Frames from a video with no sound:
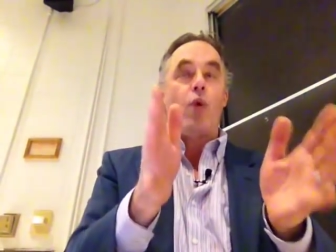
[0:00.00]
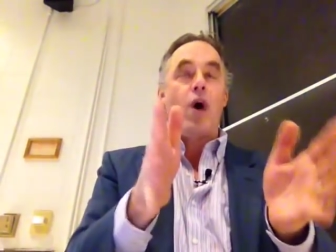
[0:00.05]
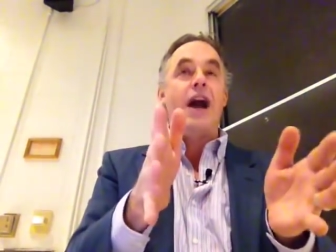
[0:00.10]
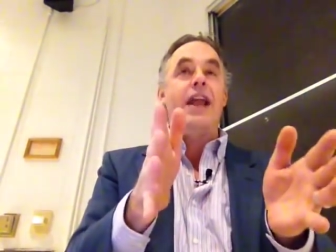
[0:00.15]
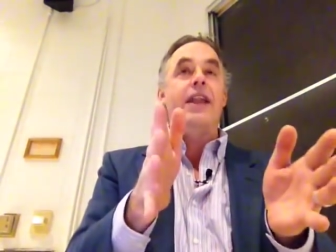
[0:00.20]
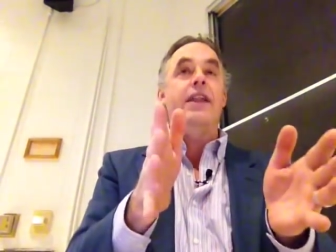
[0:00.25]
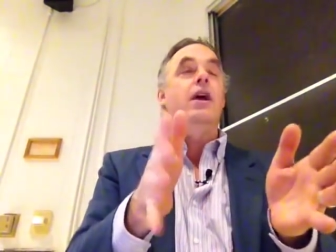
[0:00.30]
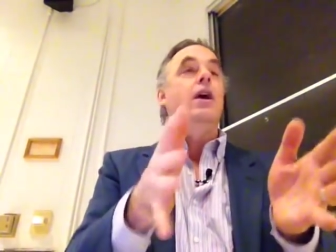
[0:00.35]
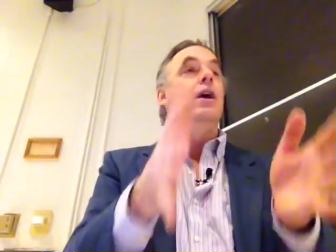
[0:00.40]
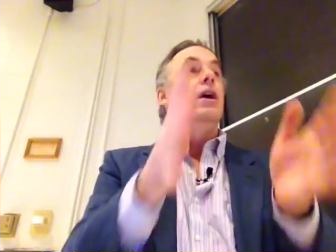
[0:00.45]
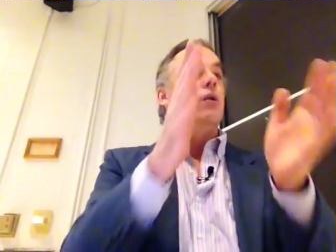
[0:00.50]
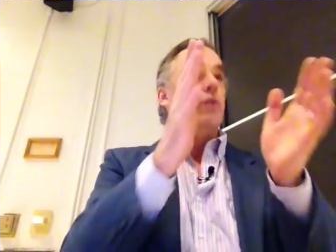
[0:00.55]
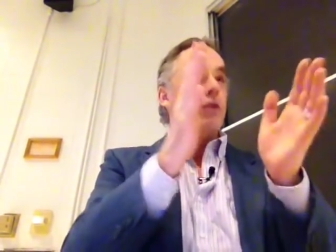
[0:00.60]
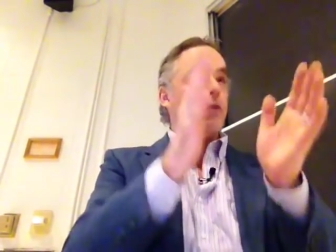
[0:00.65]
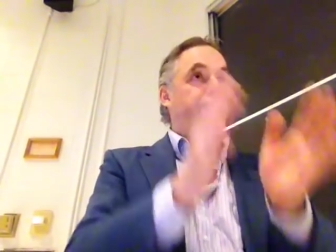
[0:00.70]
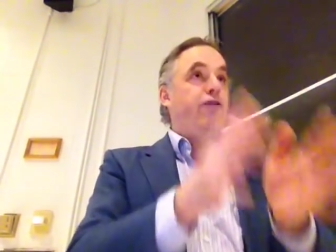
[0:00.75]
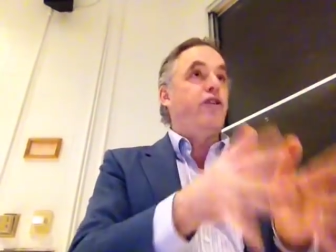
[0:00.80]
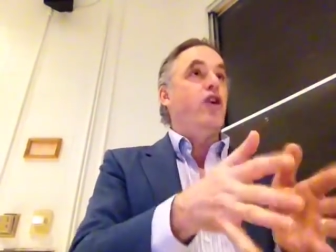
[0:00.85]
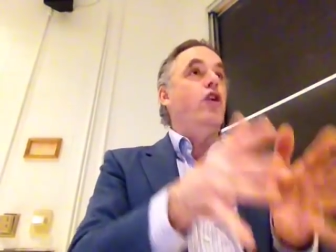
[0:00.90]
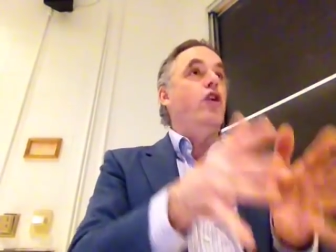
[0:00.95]
one
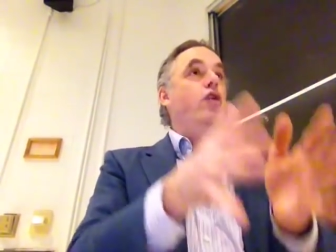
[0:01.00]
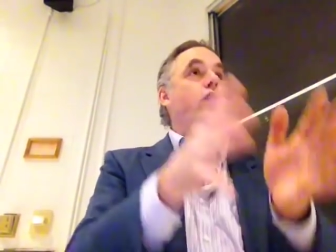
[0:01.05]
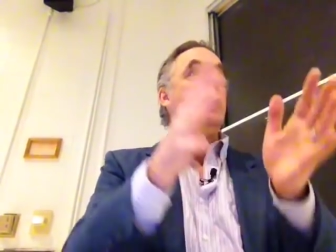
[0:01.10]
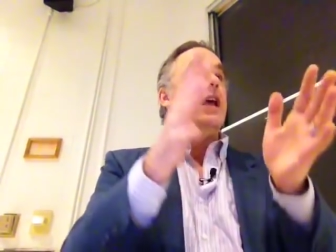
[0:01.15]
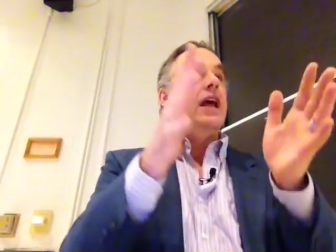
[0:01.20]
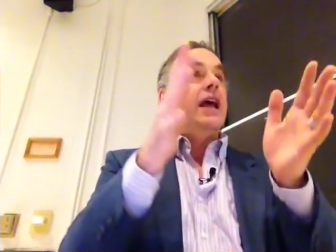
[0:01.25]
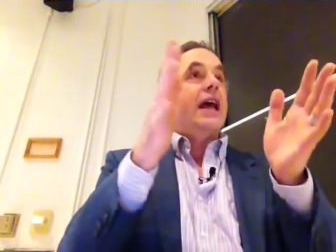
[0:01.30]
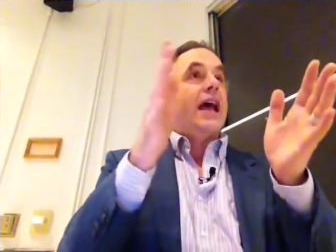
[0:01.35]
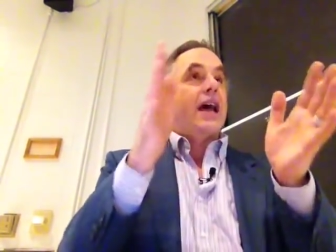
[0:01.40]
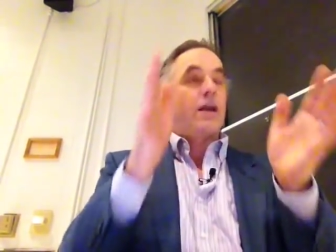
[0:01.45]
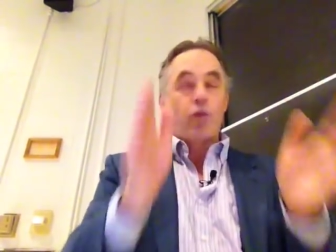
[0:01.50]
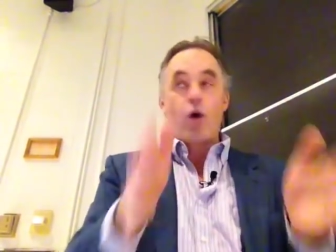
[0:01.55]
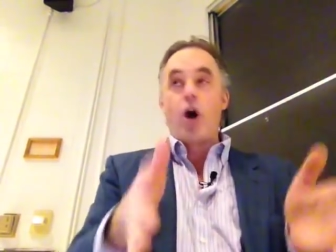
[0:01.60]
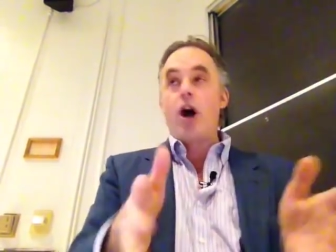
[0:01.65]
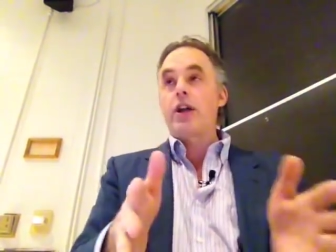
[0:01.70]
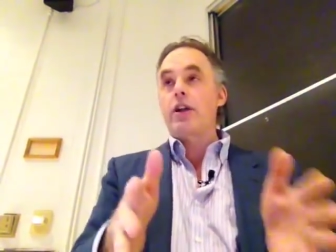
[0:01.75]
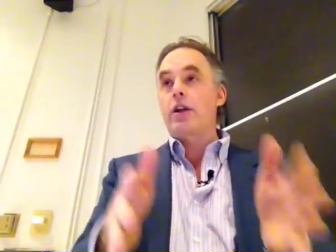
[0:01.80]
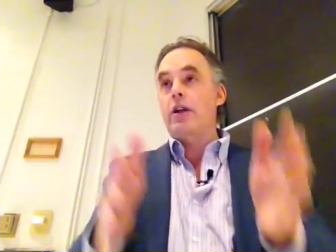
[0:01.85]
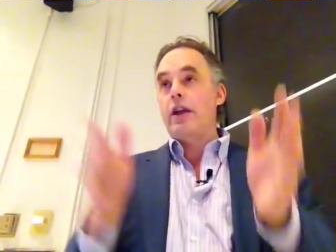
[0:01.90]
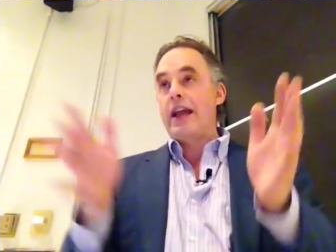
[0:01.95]
with food and
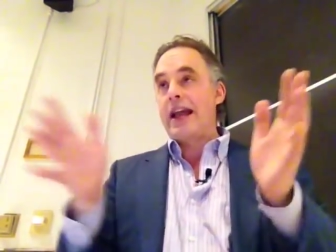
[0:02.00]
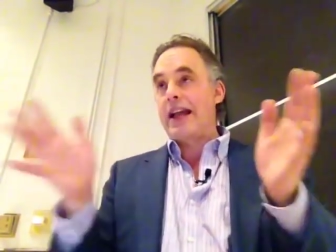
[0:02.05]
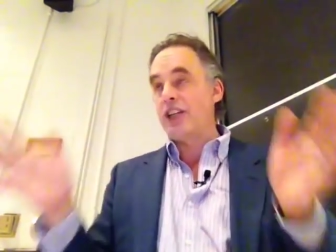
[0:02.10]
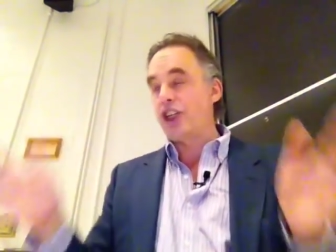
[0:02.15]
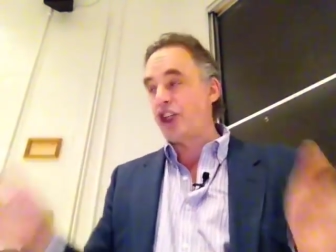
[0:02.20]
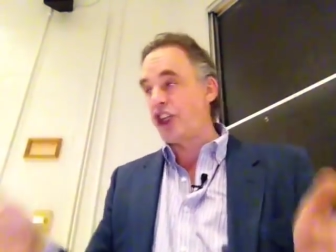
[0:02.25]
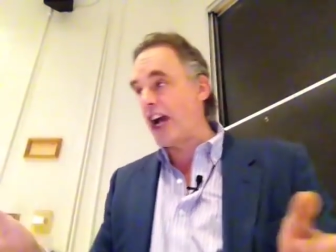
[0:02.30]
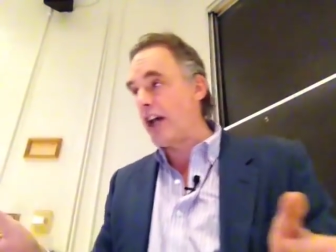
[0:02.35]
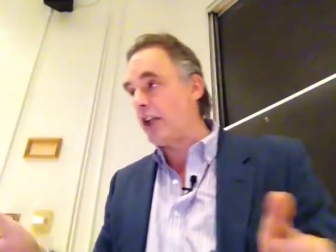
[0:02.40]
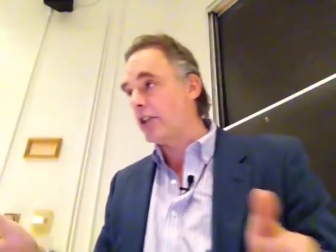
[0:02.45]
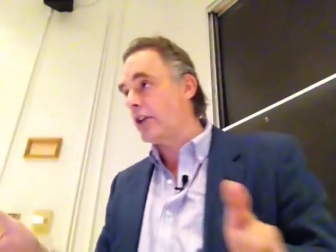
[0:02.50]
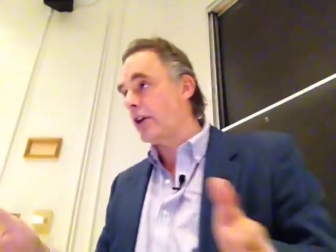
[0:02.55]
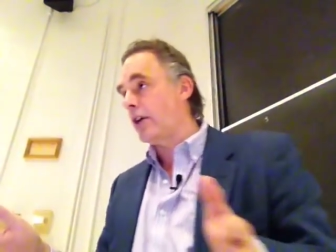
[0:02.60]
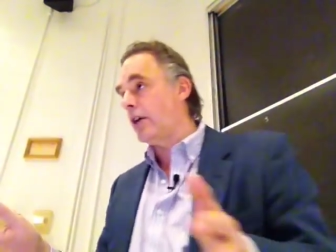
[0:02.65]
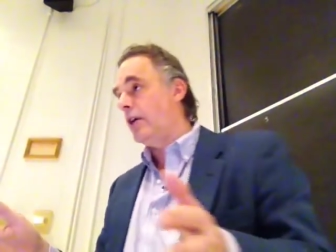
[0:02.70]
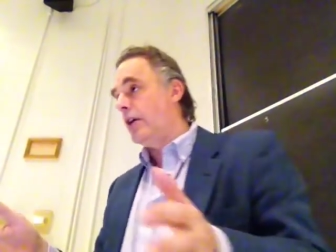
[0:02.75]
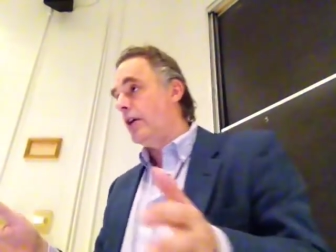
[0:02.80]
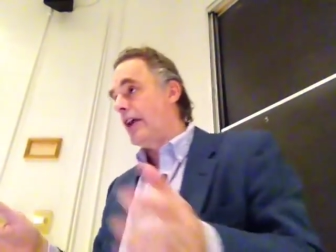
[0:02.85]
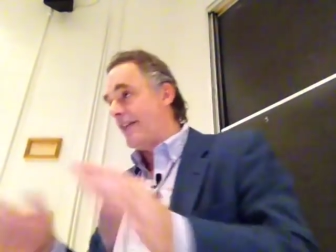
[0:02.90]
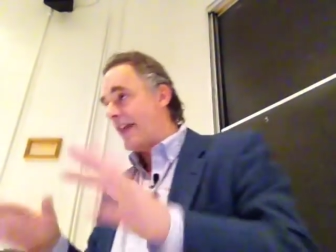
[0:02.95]
water and shelter,
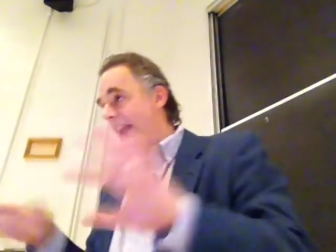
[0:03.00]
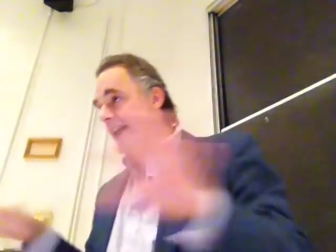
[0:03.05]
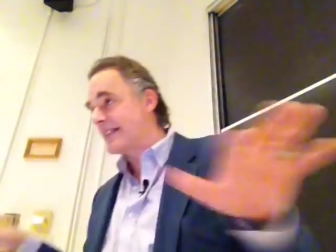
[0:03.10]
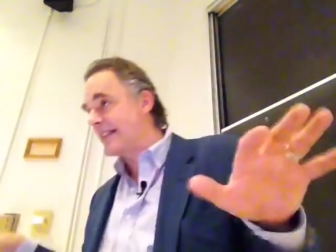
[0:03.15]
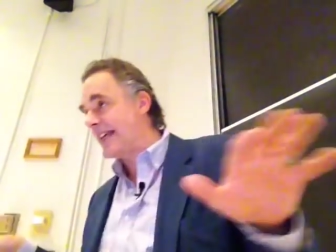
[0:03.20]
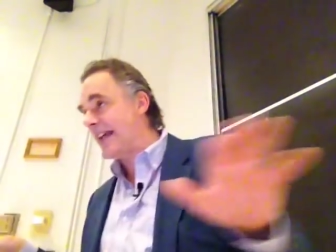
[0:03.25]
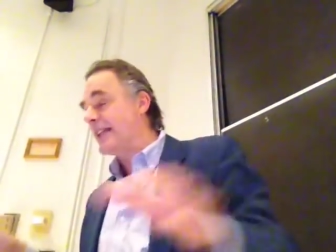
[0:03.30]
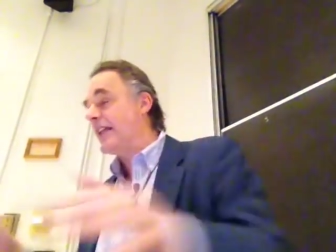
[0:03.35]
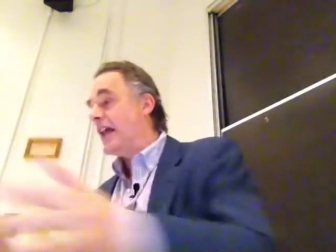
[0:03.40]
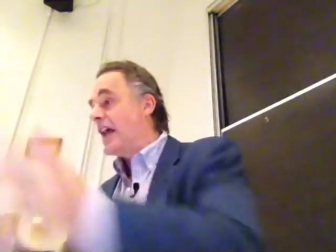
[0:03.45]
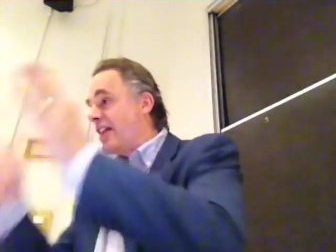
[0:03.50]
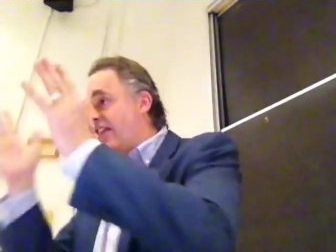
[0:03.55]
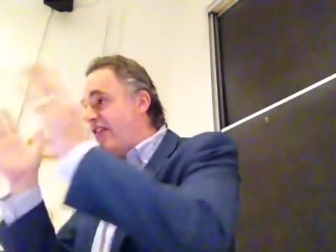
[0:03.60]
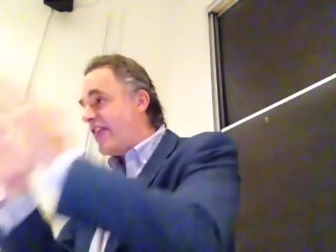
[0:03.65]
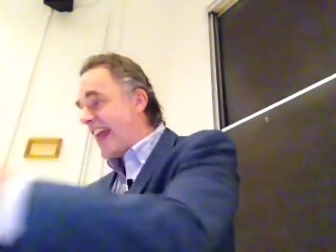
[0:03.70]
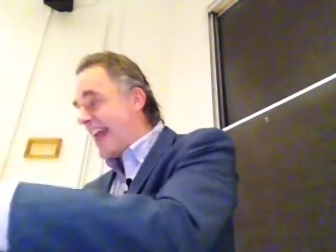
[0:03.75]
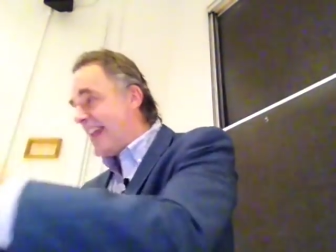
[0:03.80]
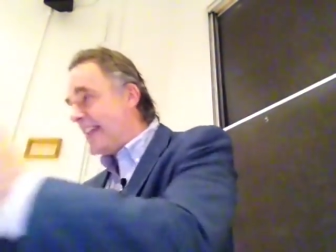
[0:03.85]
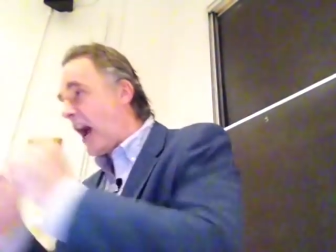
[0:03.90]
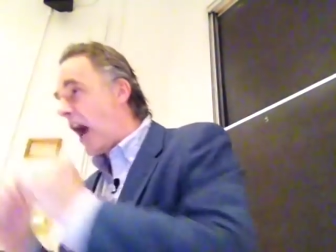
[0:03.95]
and that's it,
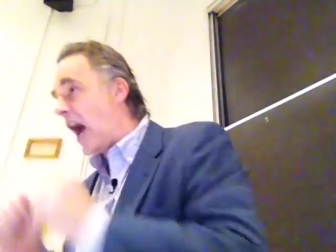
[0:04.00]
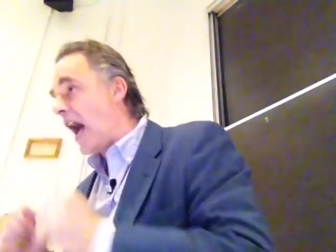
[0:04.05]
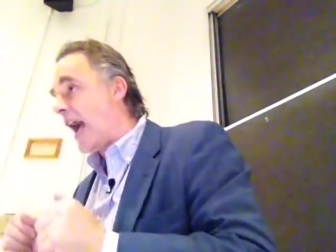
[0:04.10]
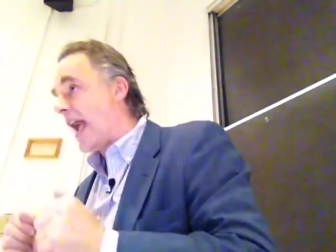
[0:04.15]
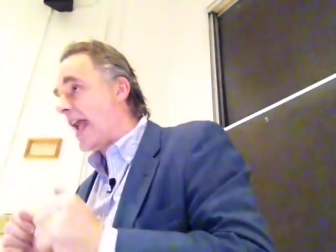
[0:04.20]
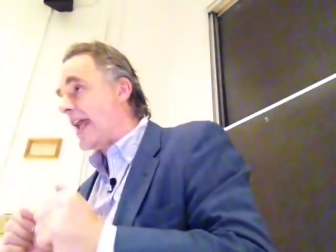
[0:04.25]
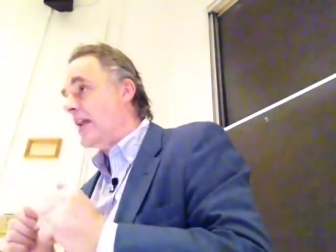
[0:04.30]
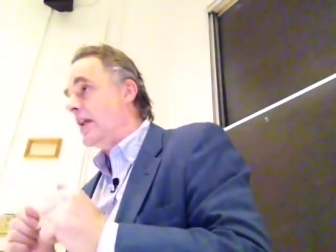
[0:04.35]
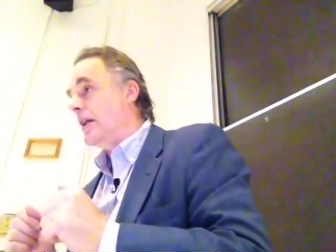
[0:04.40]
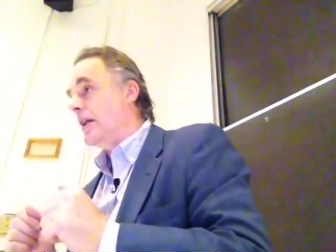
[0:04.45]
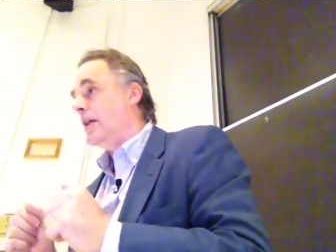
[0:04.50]
they die.